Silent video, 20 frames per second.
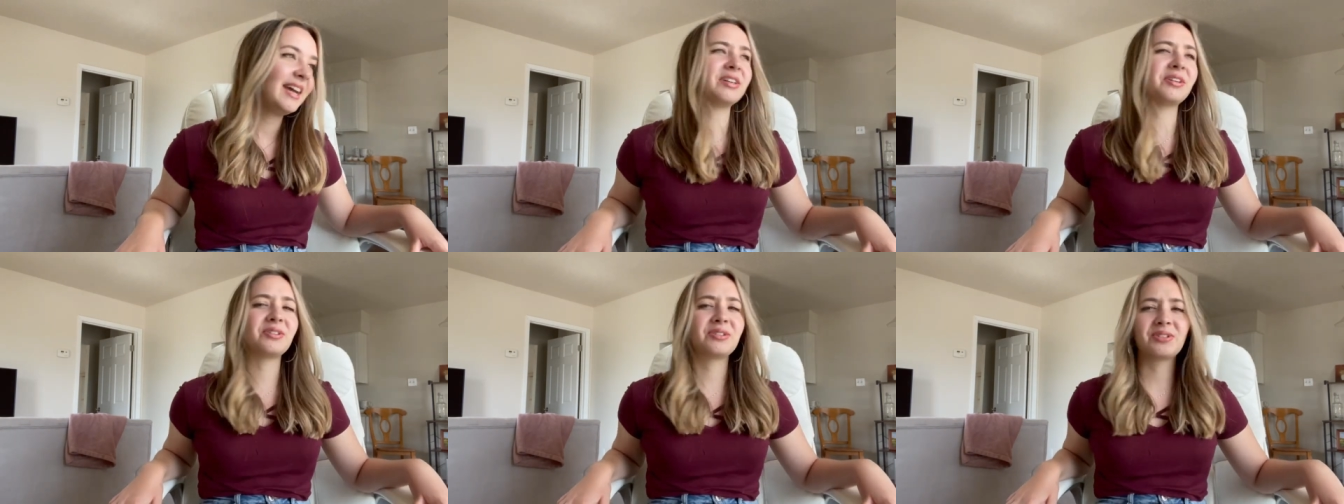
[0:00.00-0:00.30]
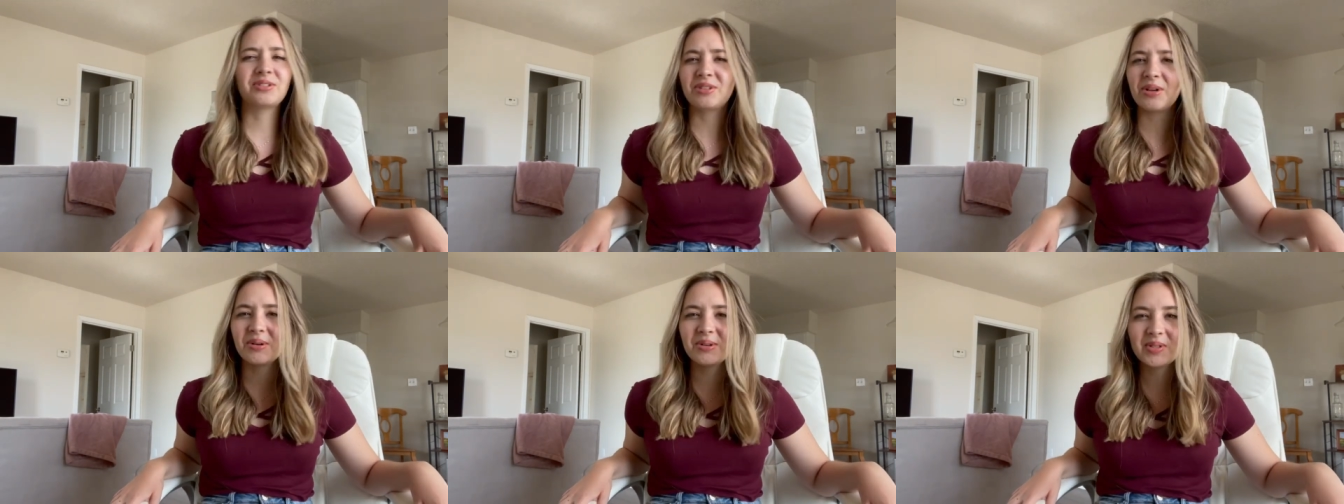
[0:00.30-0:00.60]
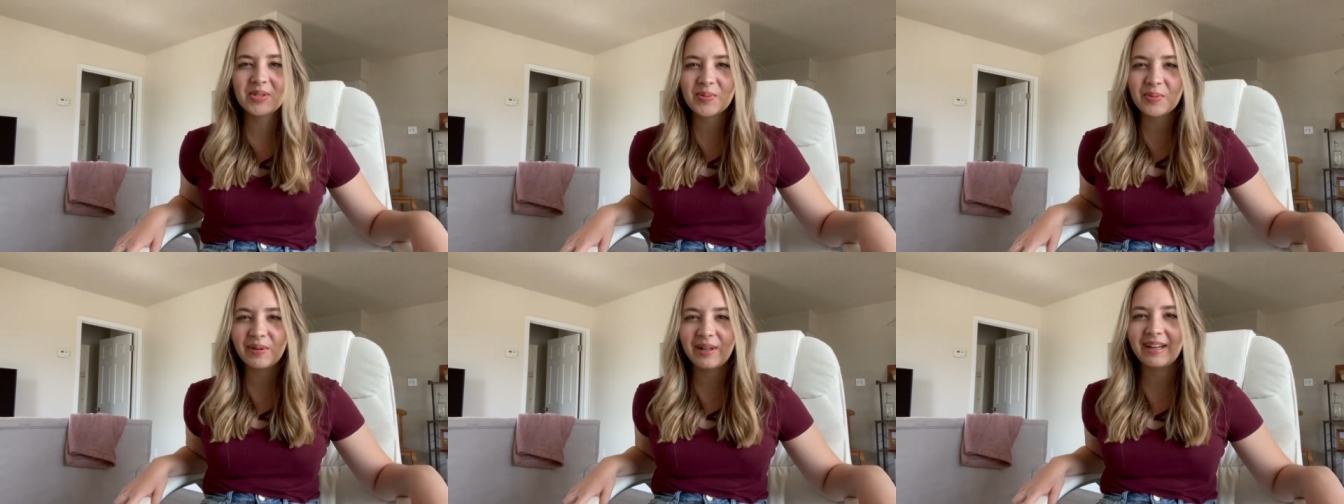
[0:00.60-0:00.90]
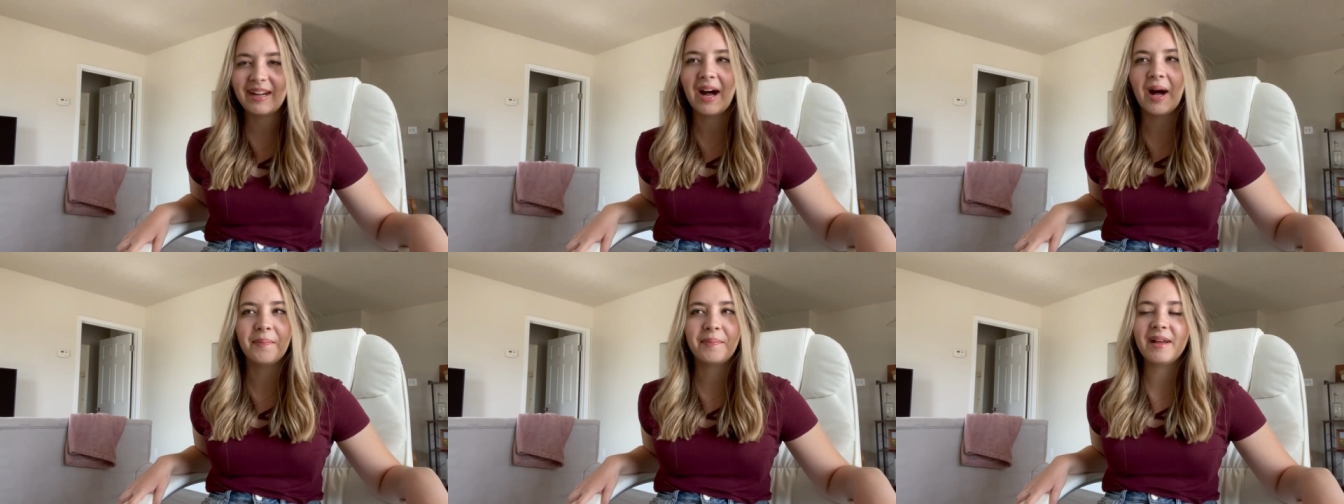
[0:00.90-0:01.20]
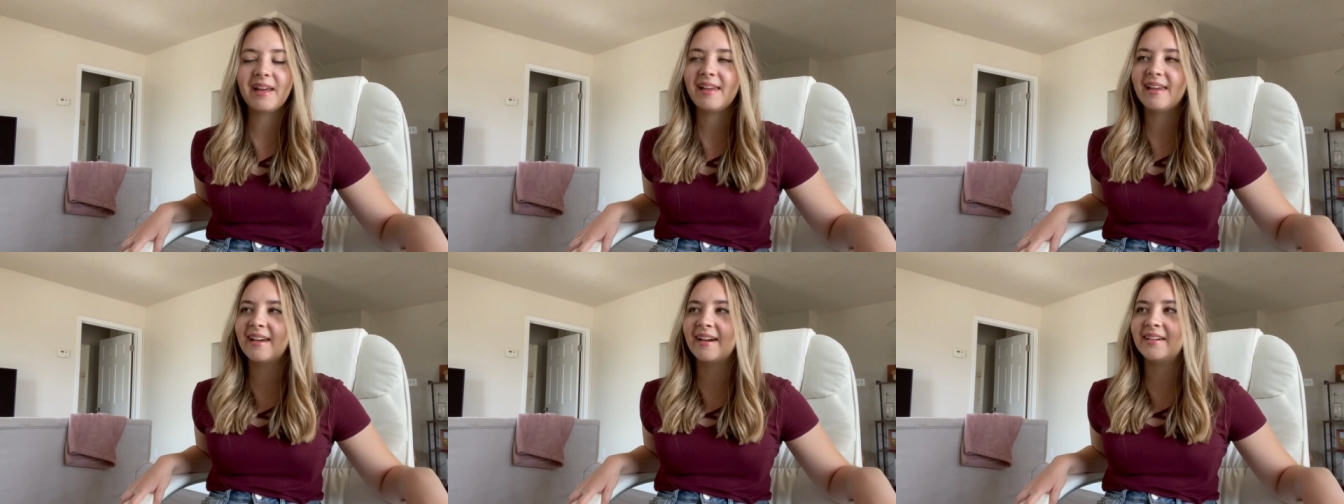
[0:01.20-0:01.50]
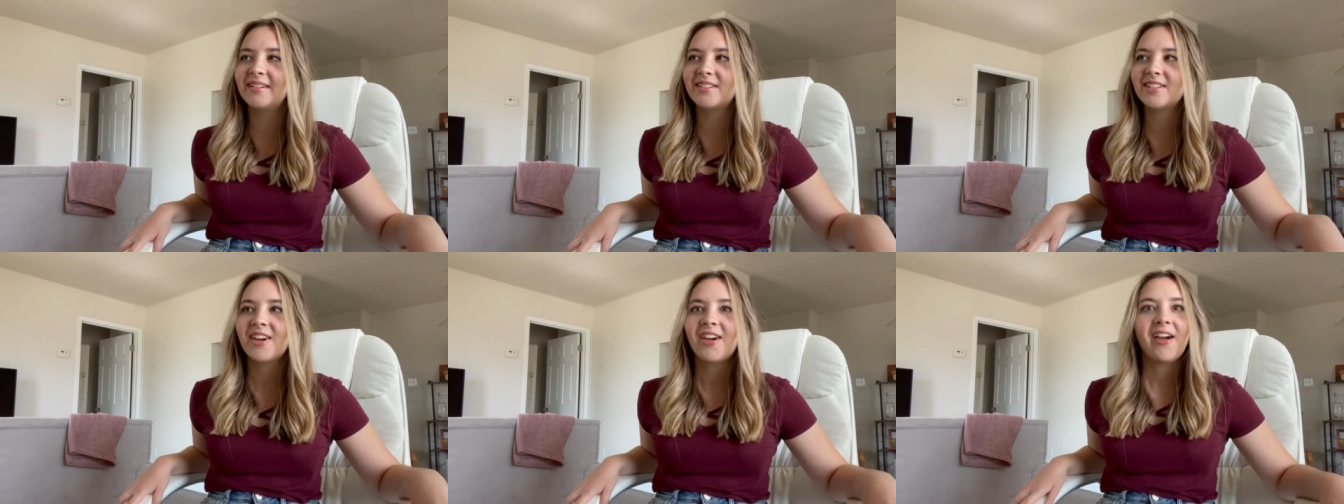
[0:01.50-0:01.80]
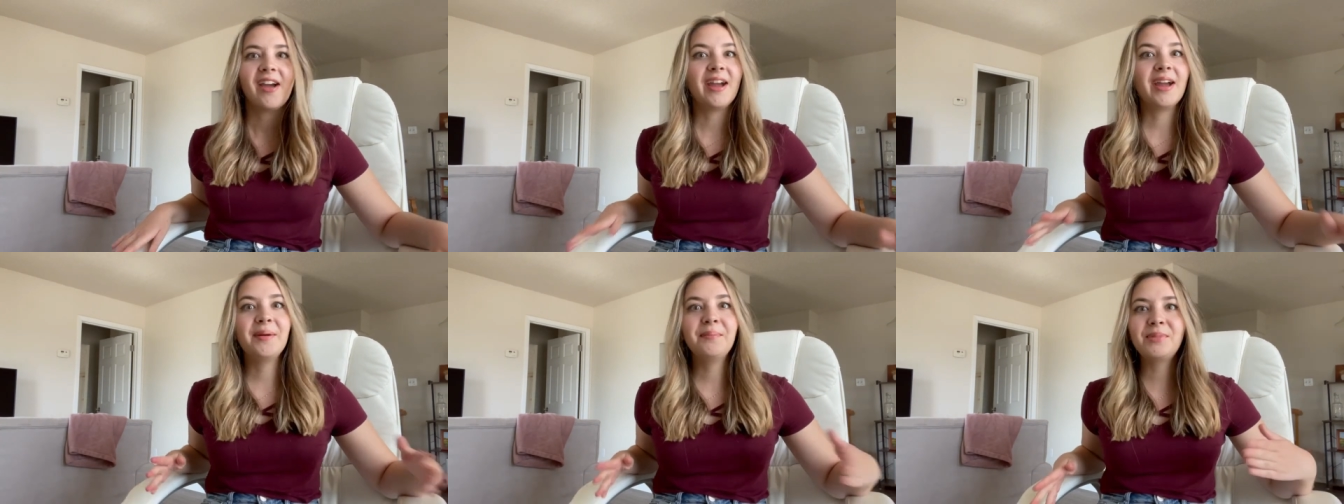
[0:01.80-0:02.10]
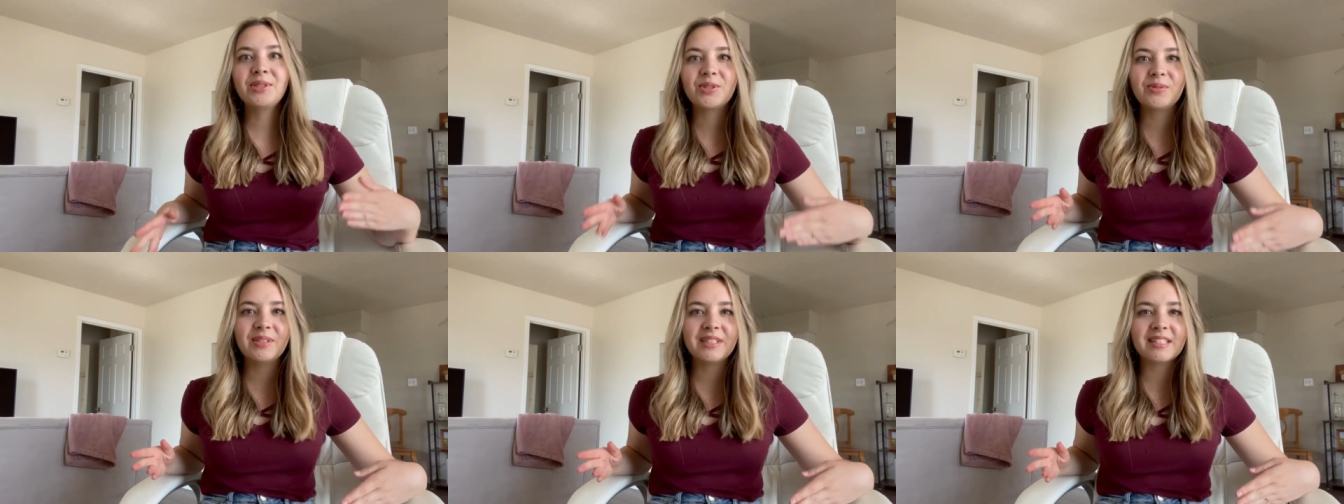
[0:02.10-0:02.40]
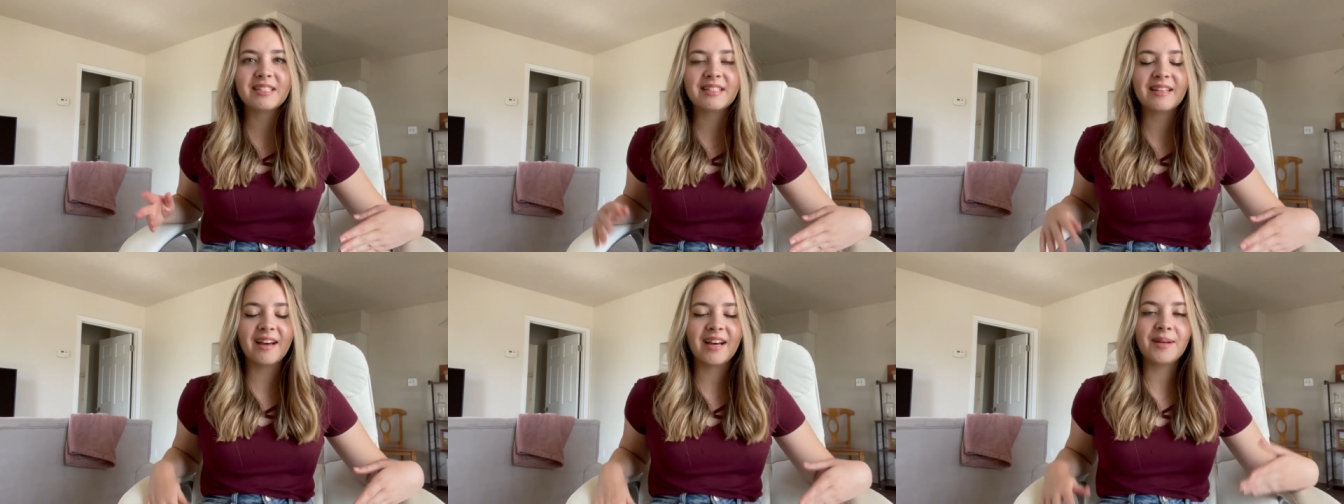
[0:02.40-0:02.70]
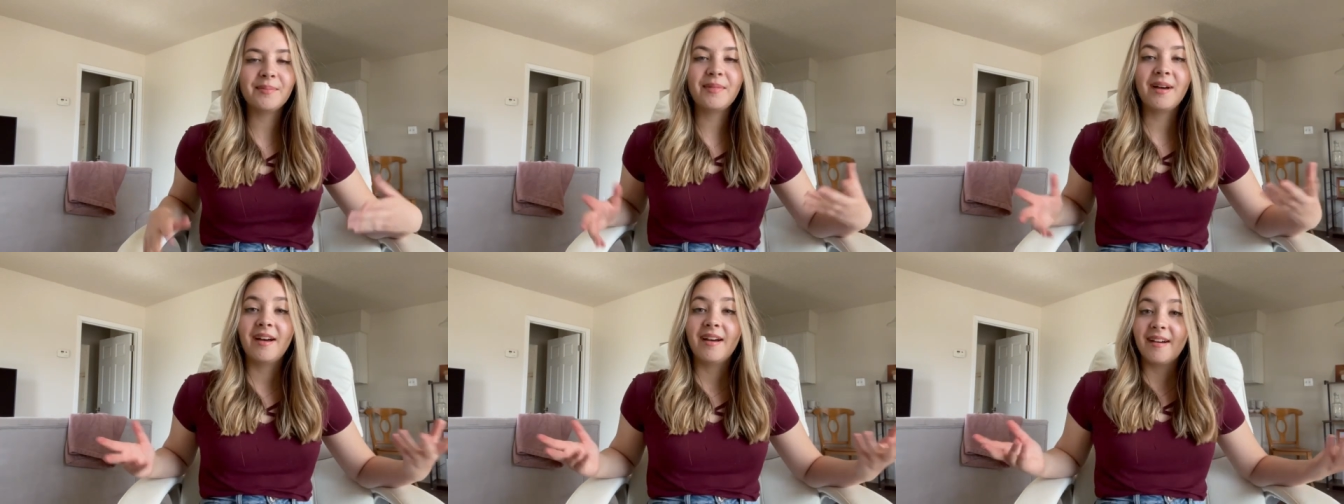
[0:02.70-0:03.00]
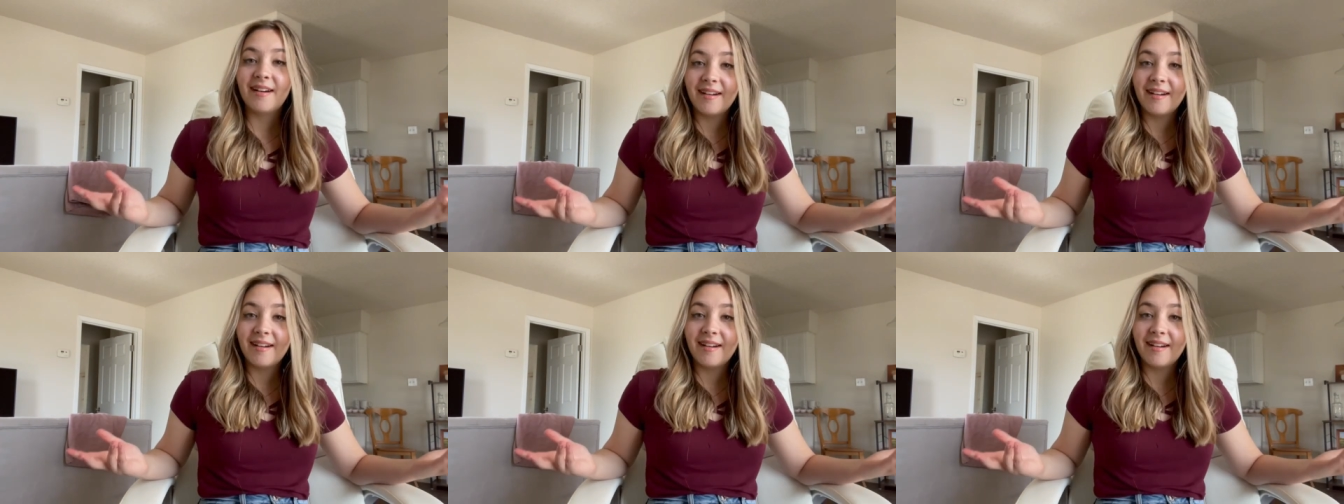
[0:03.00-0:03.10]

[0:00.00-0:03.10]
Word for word: They're so split up, and in between this time,